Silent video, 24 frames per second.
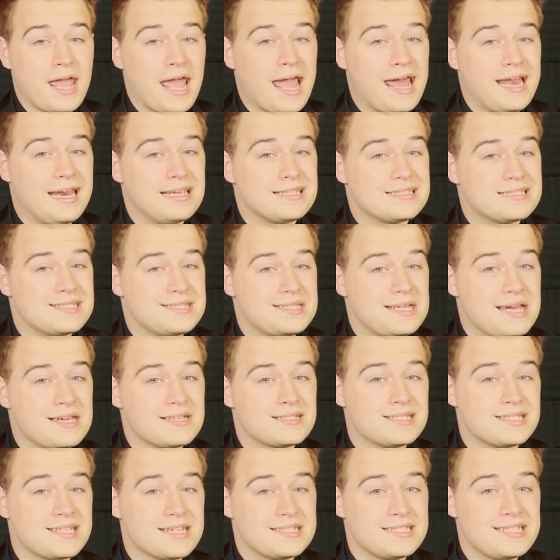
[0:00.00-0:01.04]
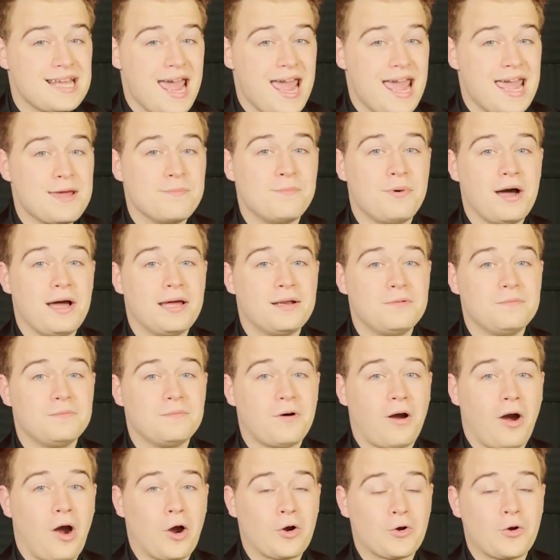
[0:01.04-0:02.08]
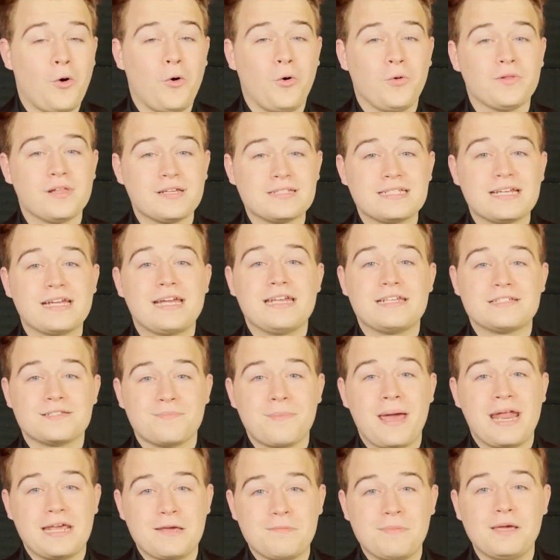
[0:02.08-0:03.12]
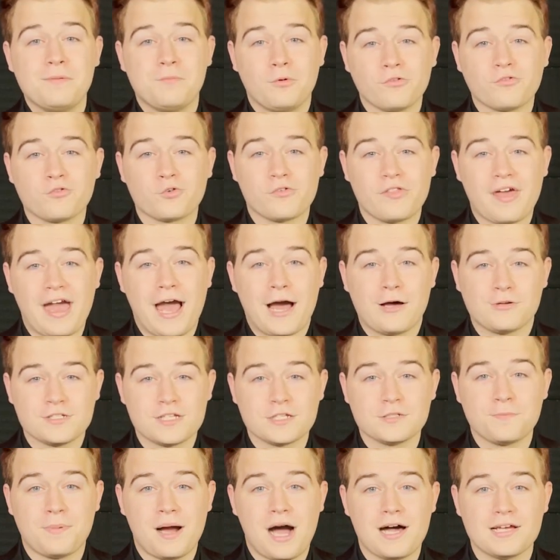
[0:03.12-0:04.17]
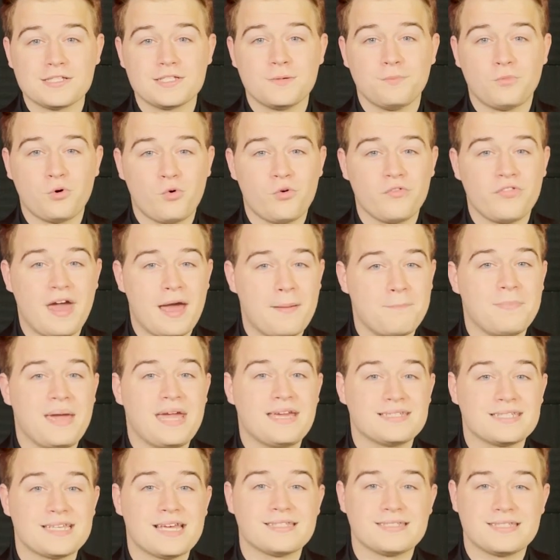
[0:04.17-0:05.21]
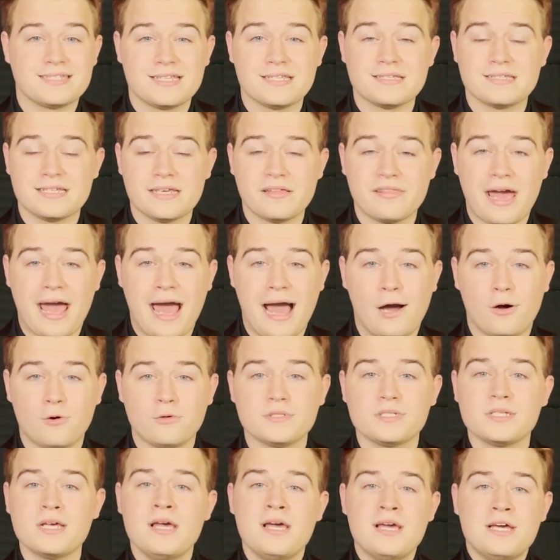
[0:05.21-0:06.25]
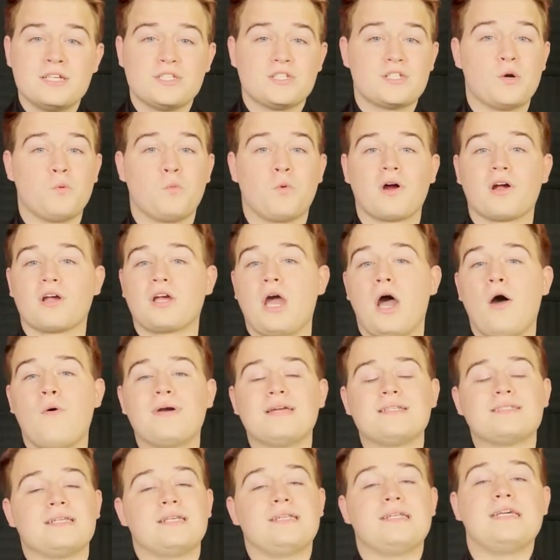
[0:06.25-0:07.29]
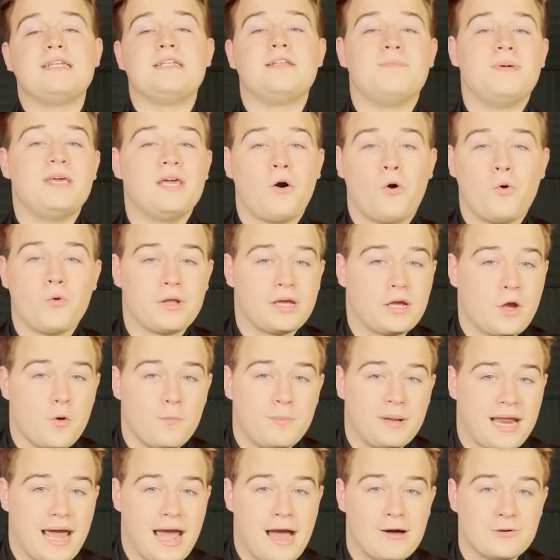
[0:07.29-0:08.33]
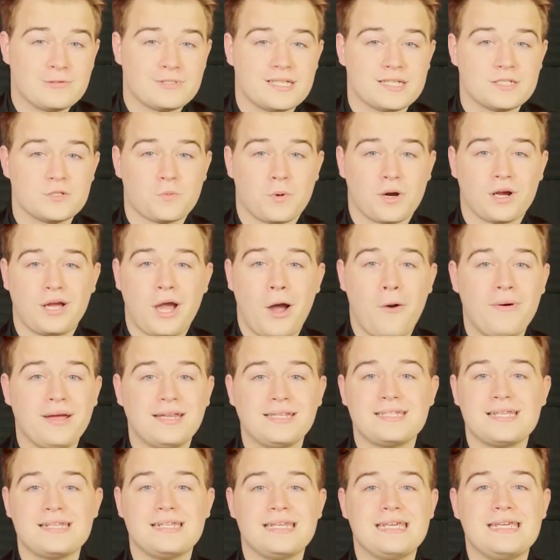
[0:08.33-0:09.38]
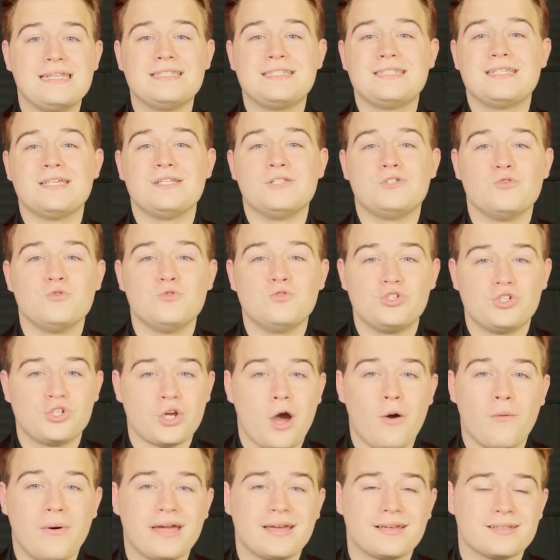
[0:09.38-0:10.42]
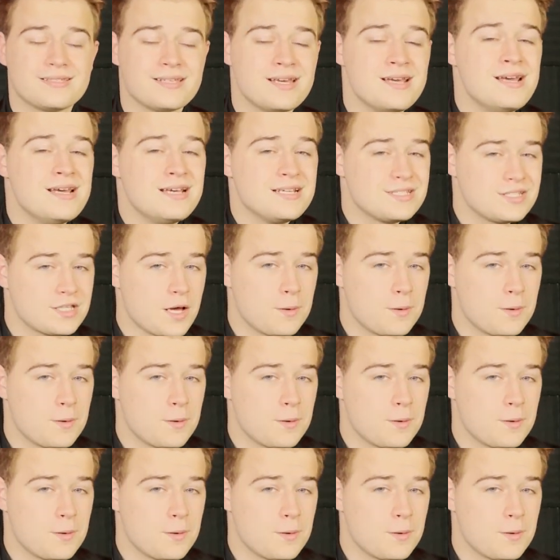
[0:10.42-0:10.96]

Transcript: And it stinks to say, but our goal is to get as many people through the house as possible that make sense to see the house. So we're going to need to be holding open houses. We're going to need to do showings.